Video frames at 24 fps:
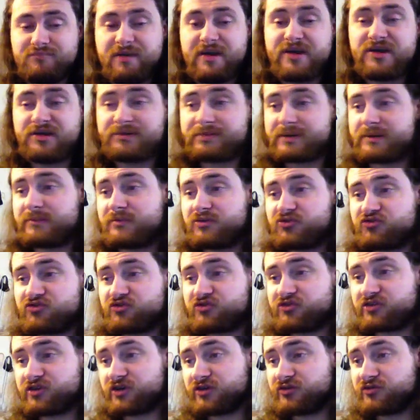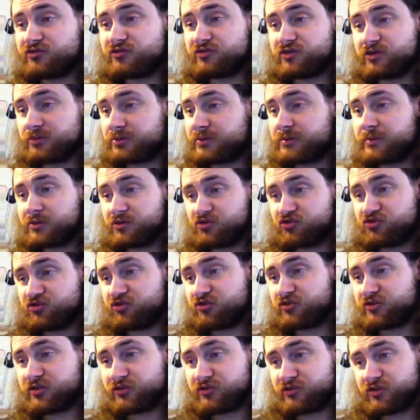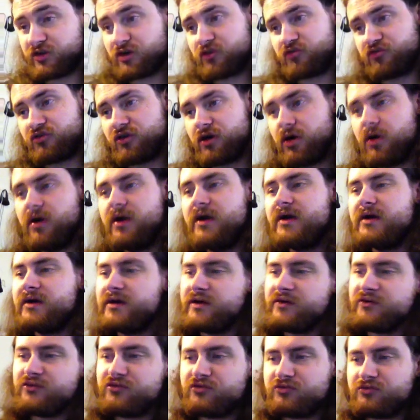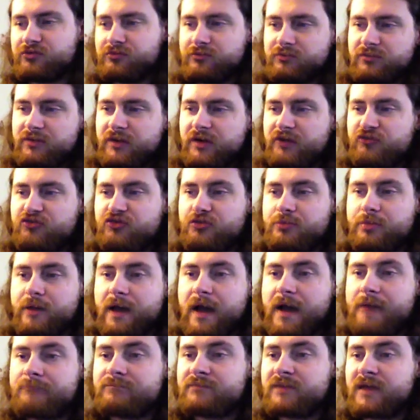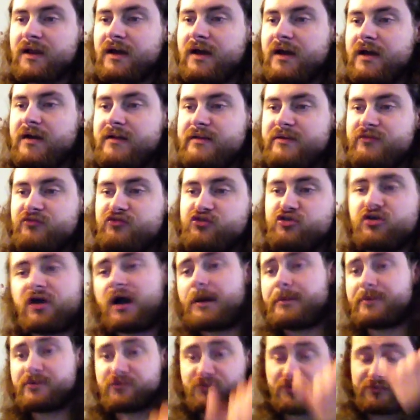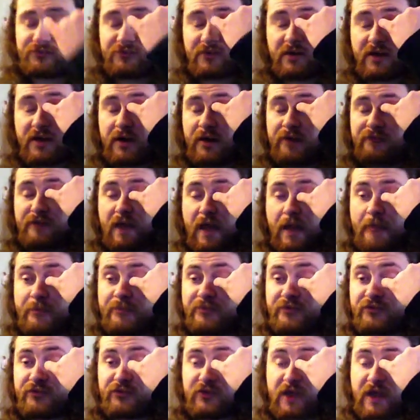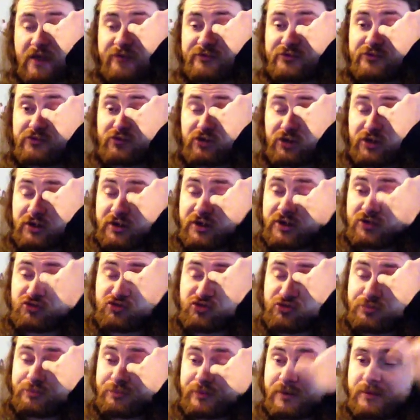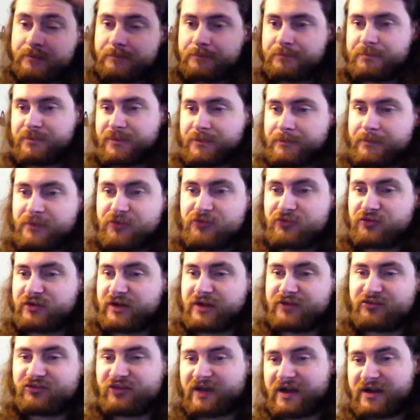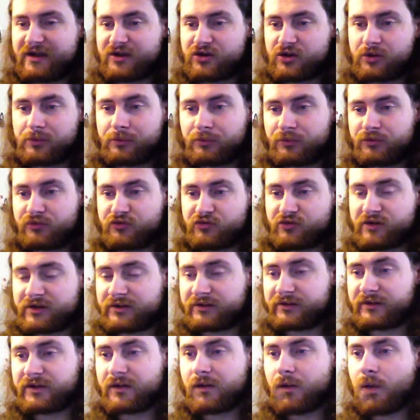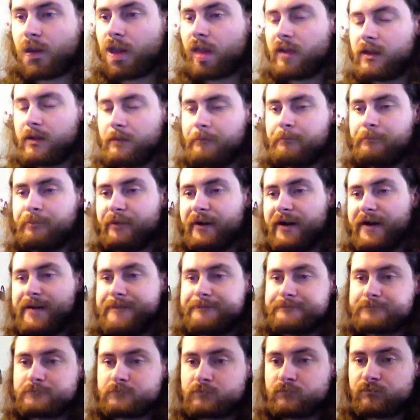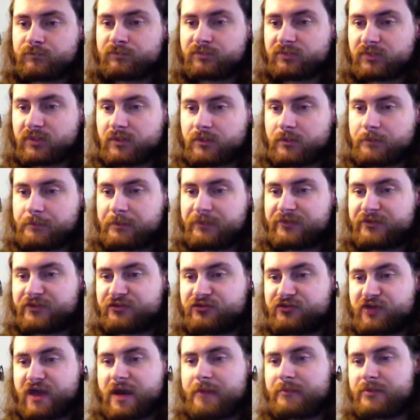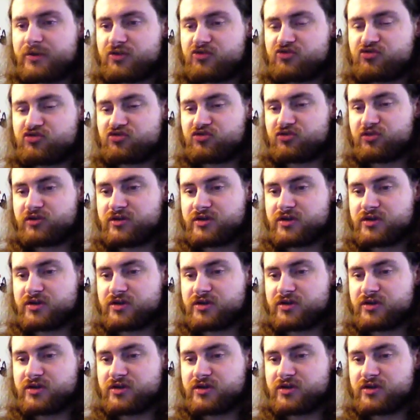and you're pretty much just good. You're pretty much just good to go. So it's not too bad. Two copies of of Amethyst Cat. This card can just be, be basically attack your opponent directly, but but the damage